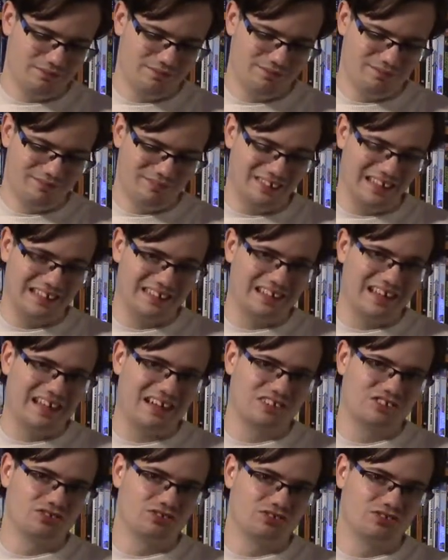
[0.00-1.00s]
Not the
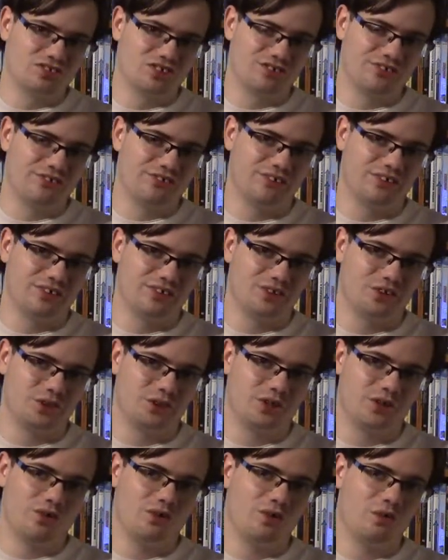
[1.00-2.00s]
actual journal in the
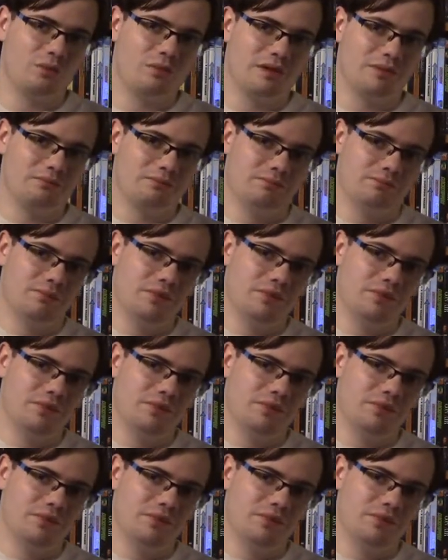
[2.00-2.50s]
show, but the